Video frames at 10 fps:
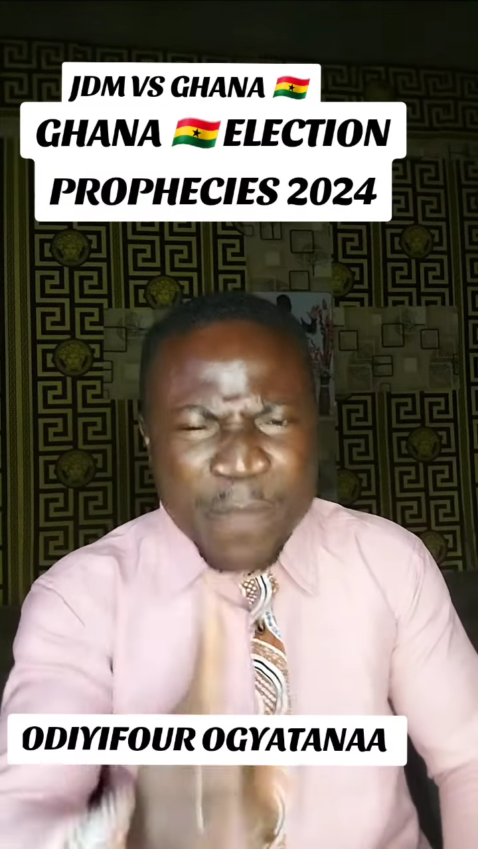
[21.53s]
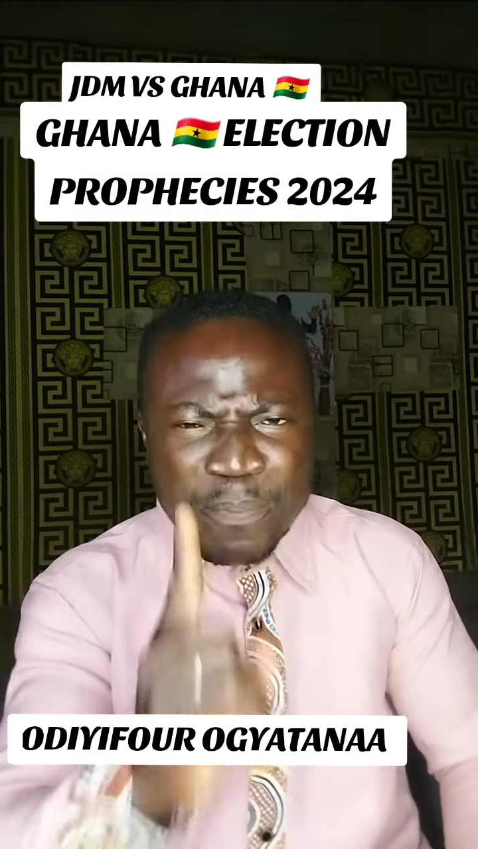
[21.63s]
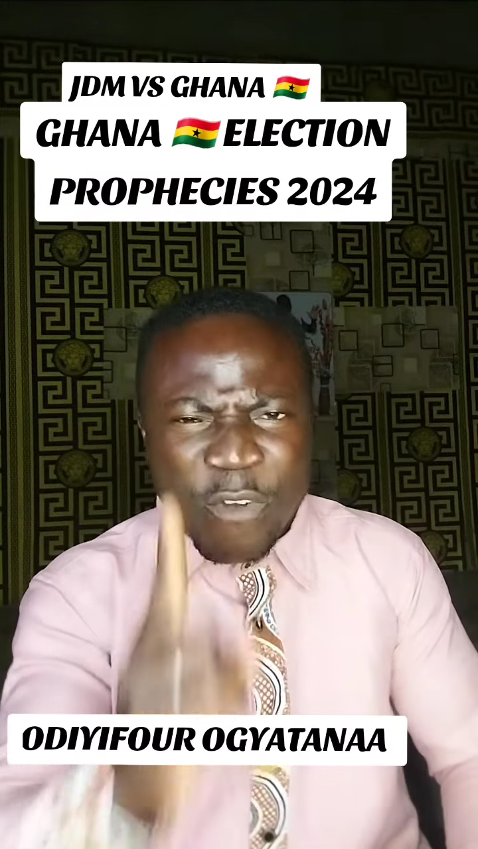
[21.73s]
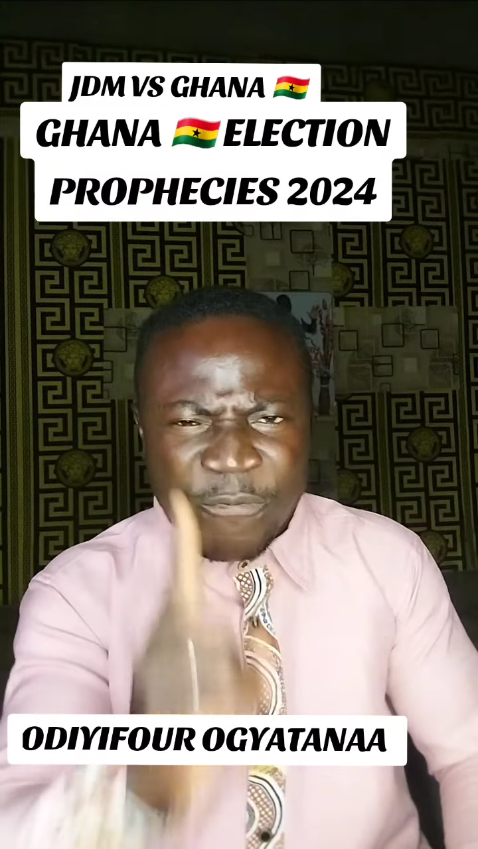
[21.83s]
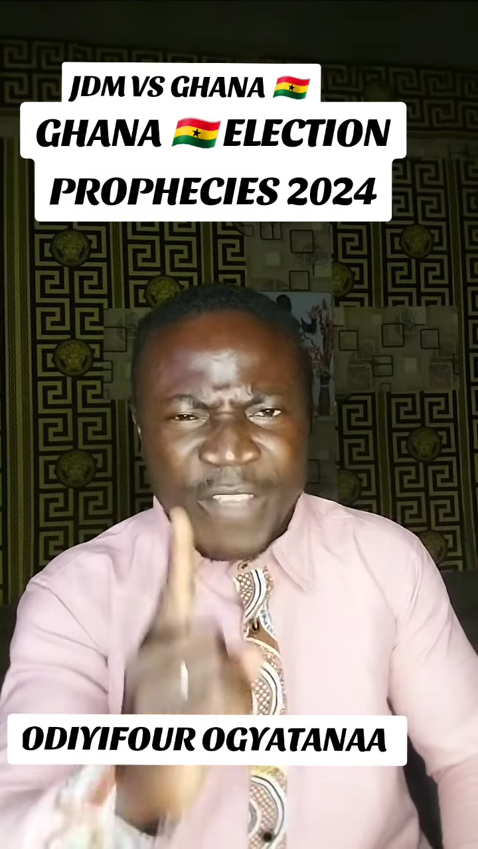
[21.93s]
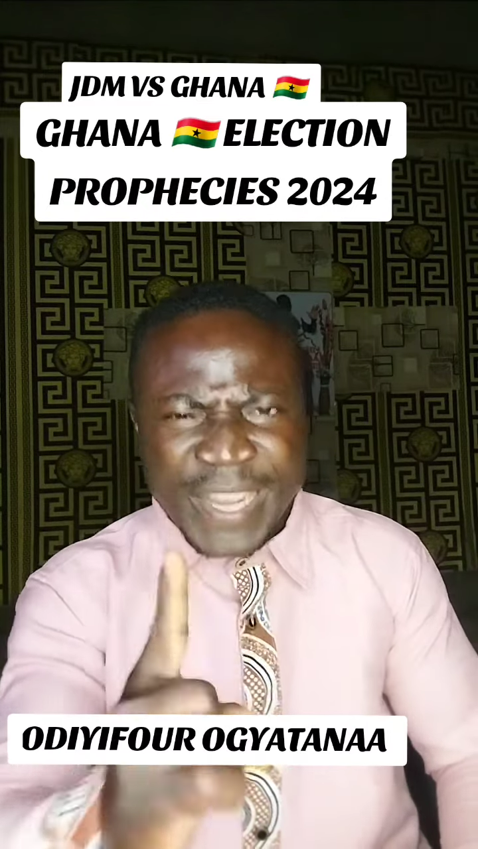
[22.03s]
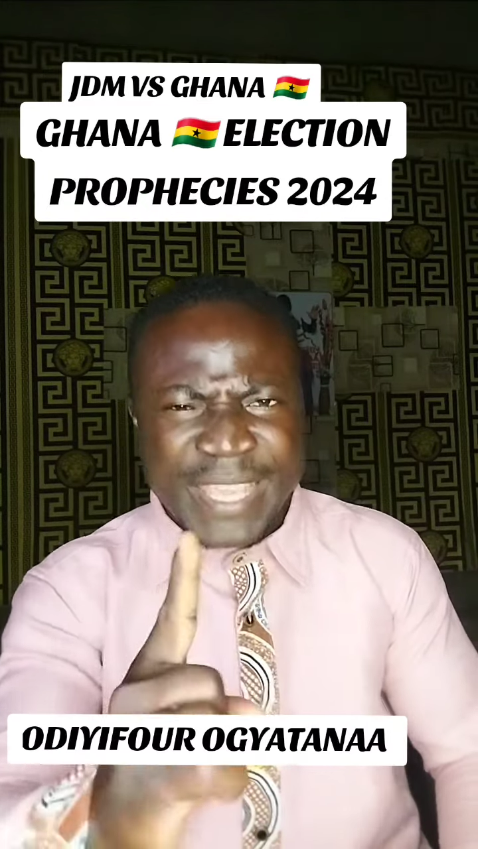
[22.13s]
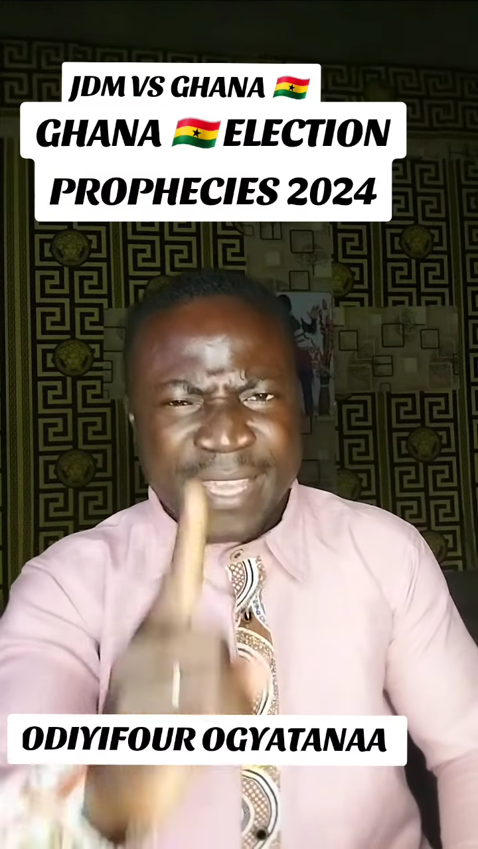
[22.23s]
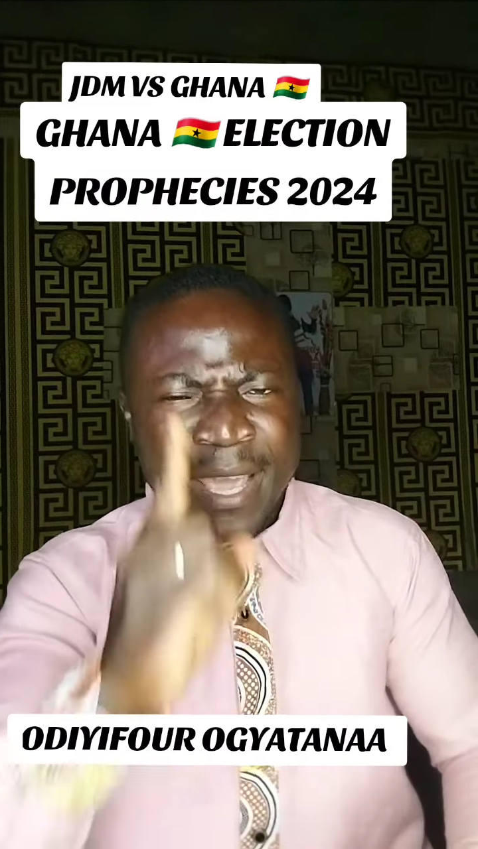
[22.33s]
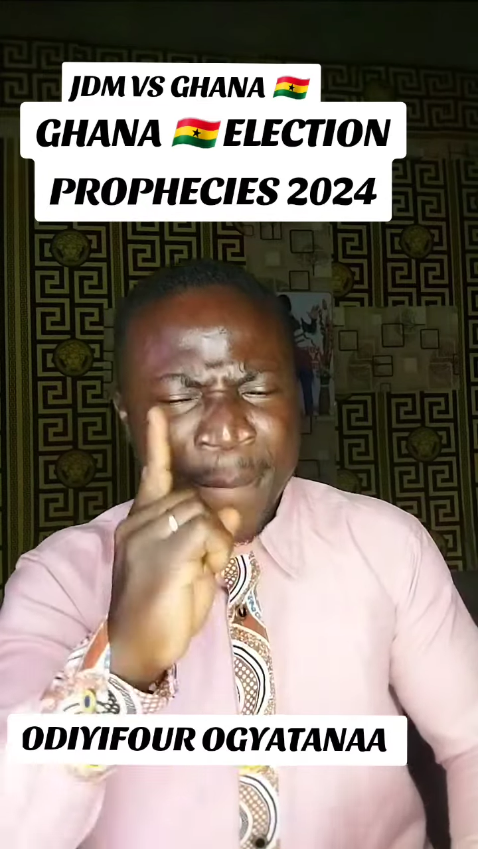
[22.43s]

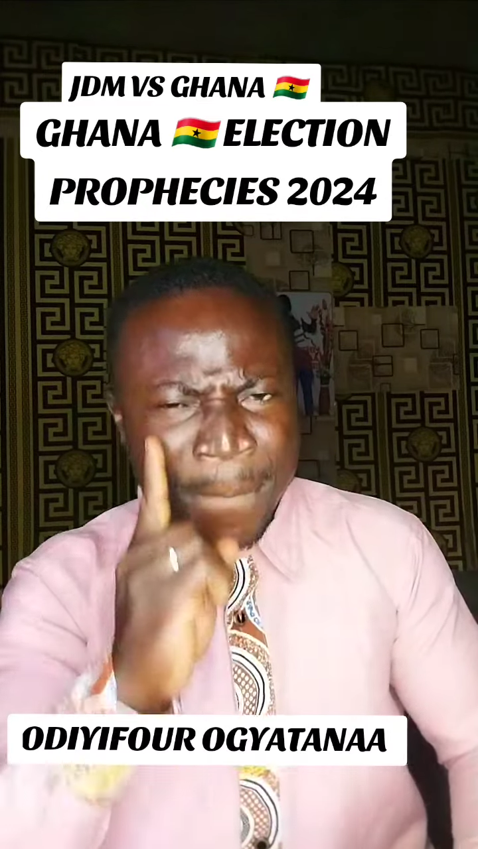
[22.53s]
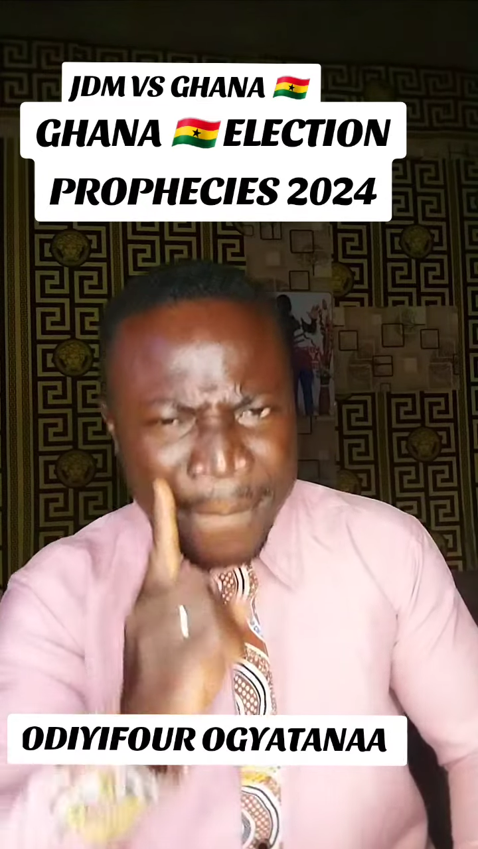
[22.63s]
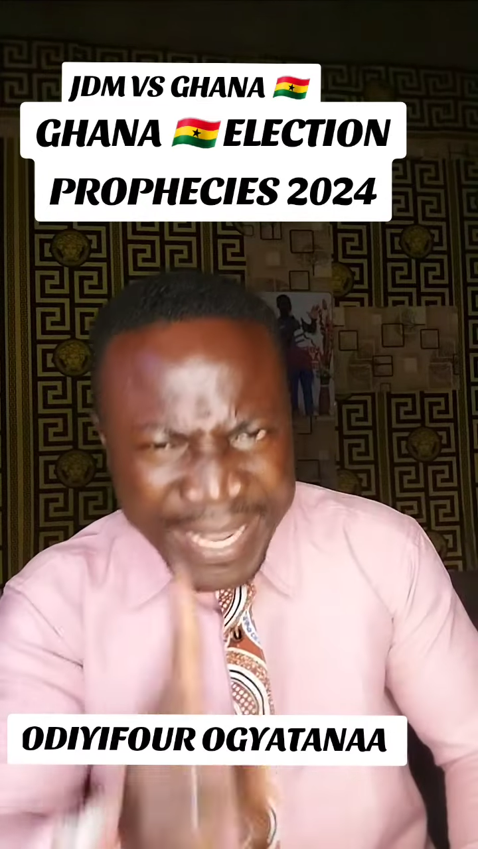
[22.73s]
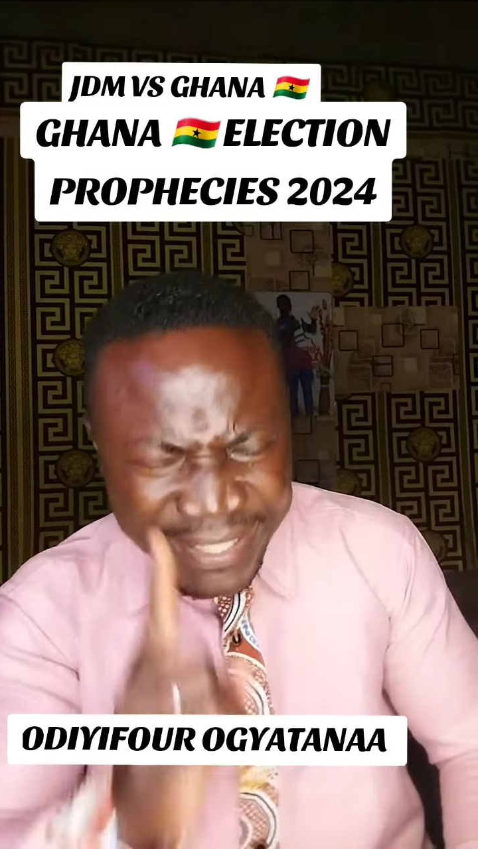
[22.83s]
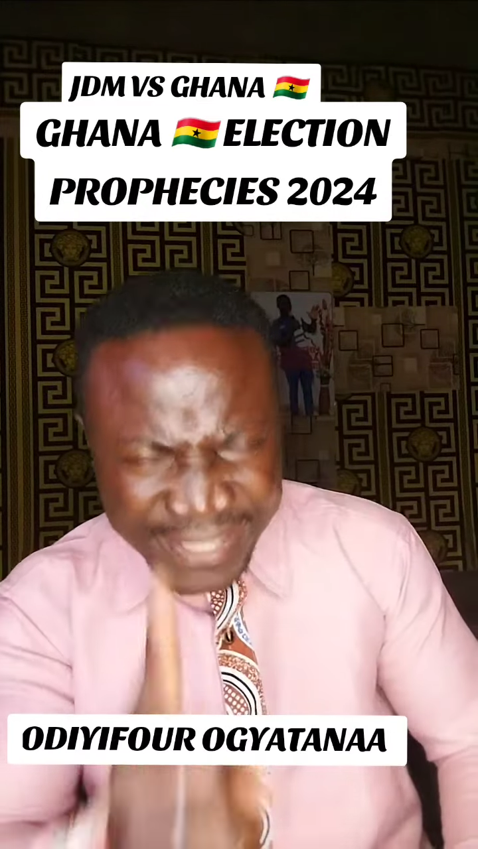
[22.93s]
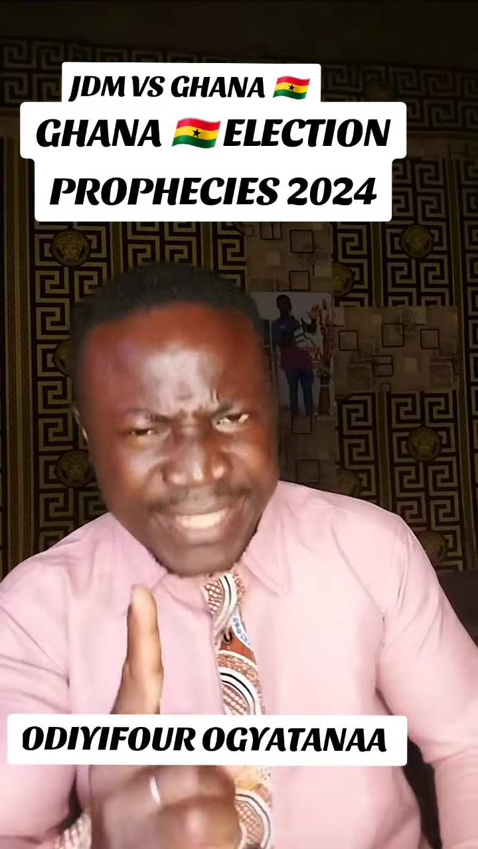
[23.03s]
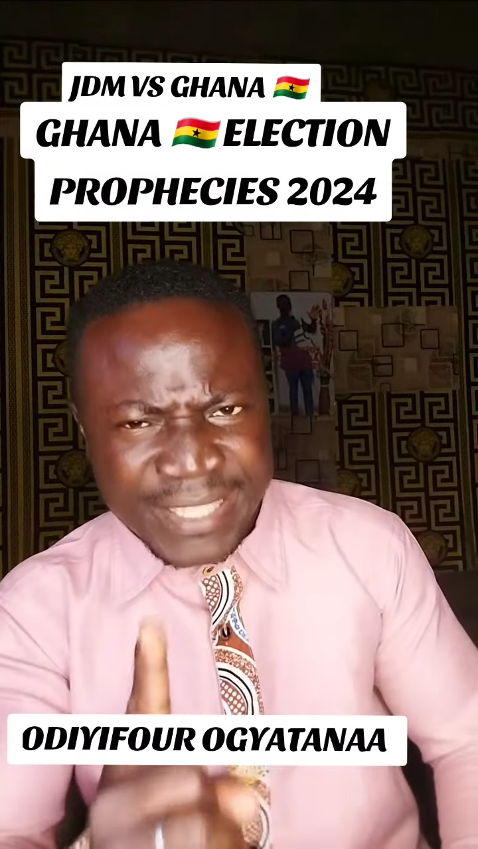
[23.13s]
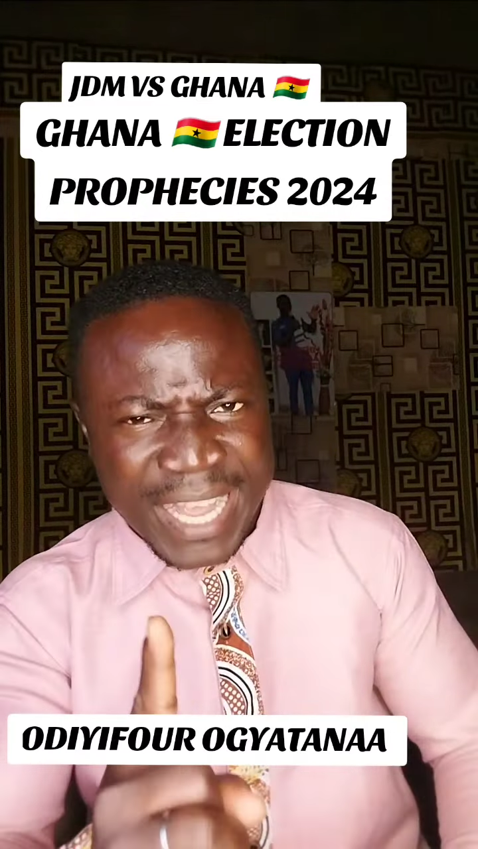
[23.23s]
prophetic message